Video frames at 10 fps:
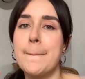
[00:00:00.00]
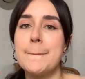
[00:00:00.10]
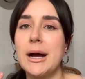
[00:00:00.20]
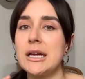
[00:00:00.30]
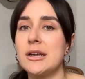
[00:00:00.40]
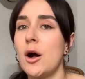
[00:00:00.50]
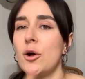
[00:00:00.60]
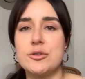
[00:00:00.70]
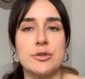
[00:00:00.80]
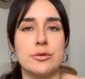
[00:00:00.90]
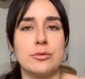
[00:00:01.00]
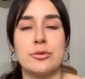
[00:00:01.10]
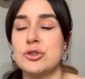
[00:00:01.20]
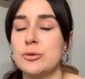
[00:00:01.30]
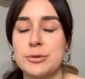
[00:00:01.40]
but also
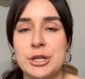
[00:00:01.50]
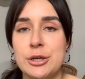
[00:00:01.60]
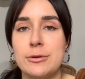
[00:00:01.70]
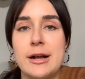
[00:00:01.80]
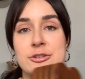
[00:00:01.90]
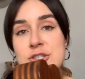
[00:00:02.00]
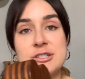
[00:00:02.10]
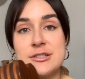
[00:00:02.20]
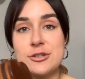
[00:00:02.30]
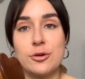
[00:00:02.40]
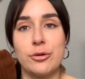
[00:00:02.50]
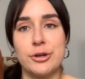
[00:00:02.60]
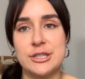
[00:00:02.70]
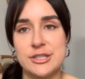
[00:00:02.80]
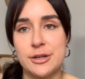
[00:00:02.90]
super cute just as decor
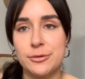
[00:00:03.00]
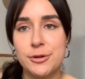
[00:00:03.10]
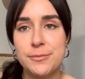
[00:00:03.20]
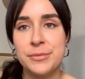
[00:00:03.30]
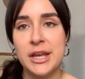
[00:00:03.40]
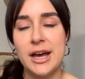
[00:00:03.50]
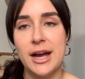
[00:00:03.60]
in general